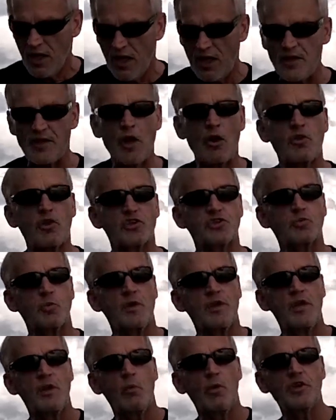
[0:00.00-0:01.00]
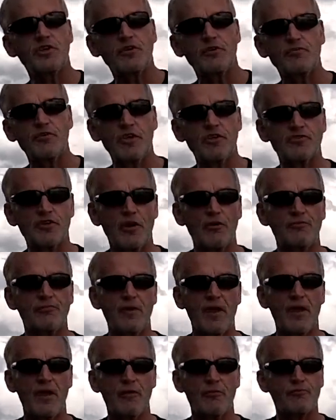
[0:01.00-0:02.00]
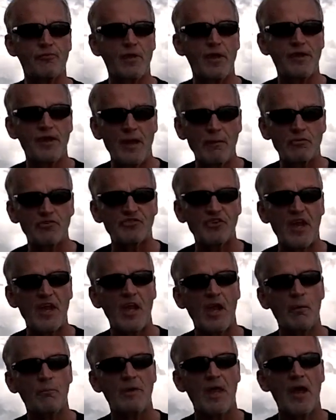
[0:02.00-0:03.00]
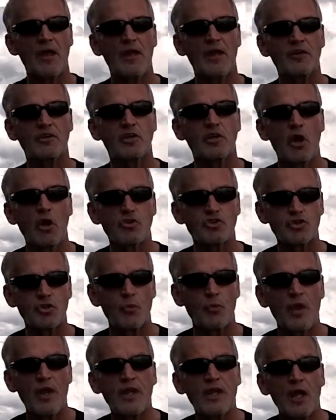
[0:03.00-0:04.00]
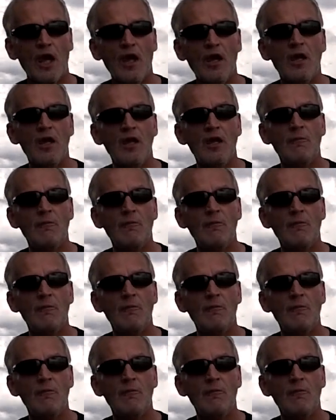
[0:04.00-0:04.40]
He noticed when he went to visit a friend named Sam down in Costa Rica